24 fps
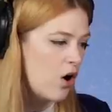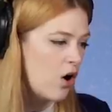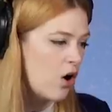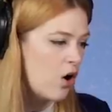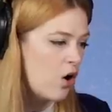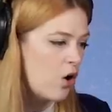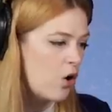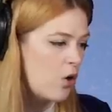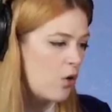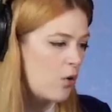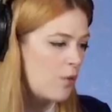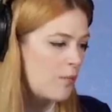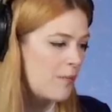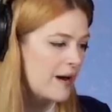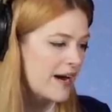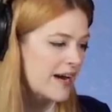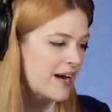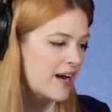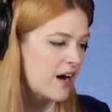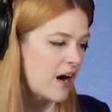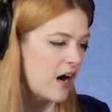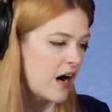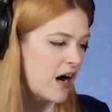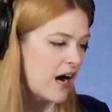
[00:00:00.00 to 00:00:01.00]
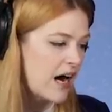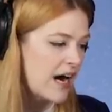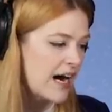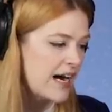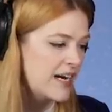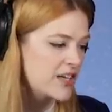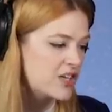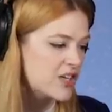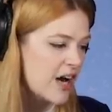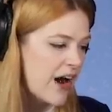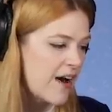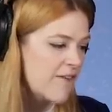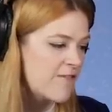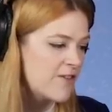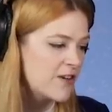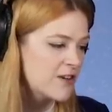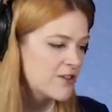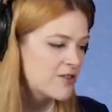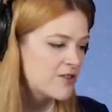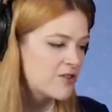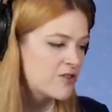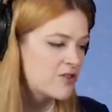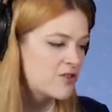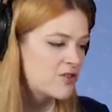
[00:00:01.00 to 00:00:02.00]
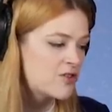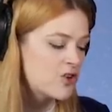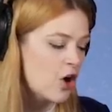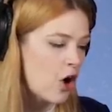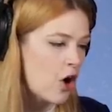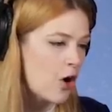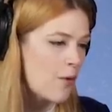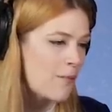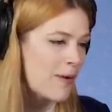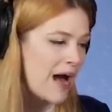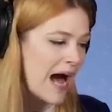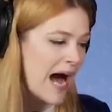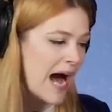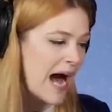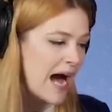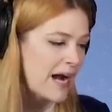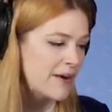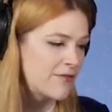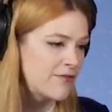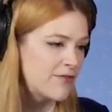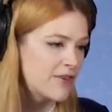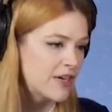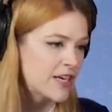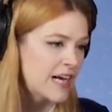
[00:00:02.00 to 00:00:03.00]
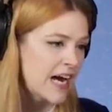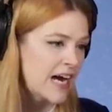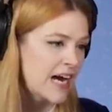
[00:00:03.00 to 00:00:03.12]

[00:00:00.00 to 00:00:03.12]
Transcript: Oh my gosh, I feel so bad for